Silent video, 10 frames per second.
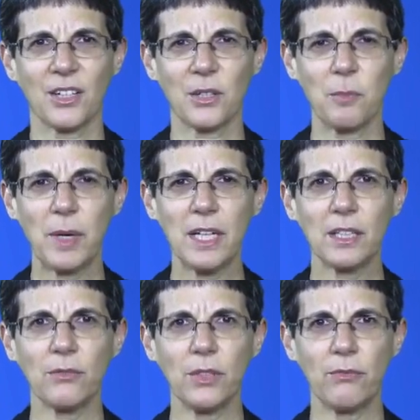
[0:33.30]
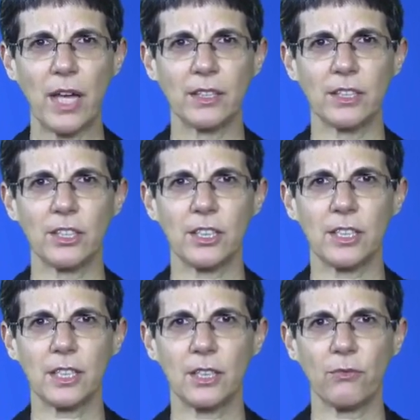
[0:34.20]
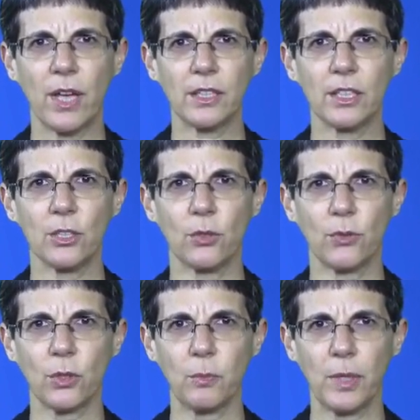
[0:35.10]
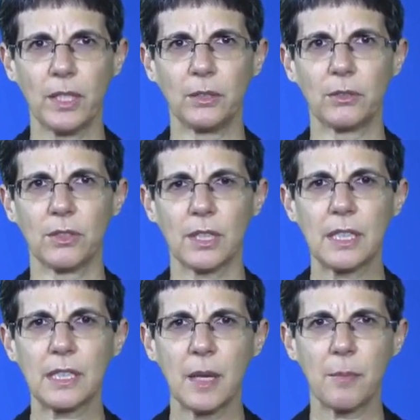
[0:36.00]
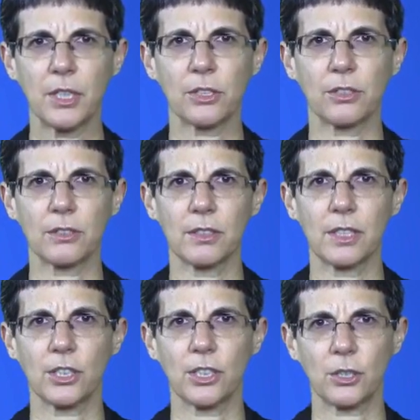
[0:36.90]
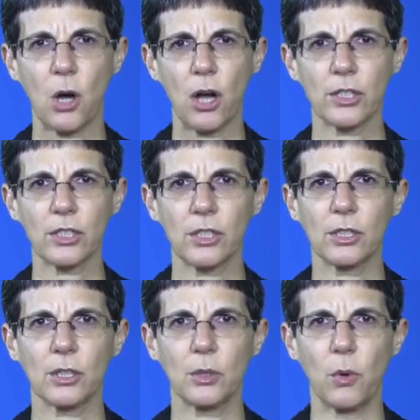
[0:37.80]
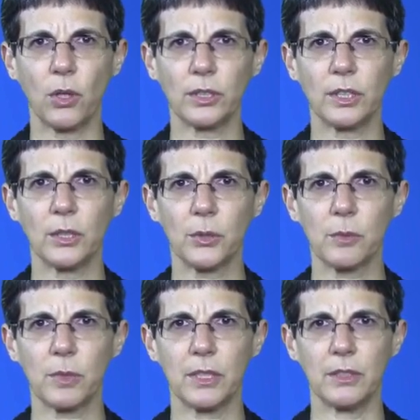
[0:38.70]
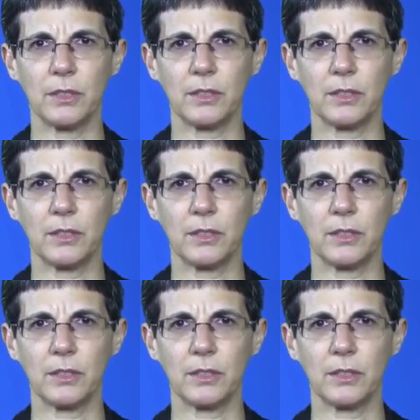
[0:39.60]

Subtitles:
Competitive advantage is an advantage over competitors in some measure, such as cost, quality, or speed.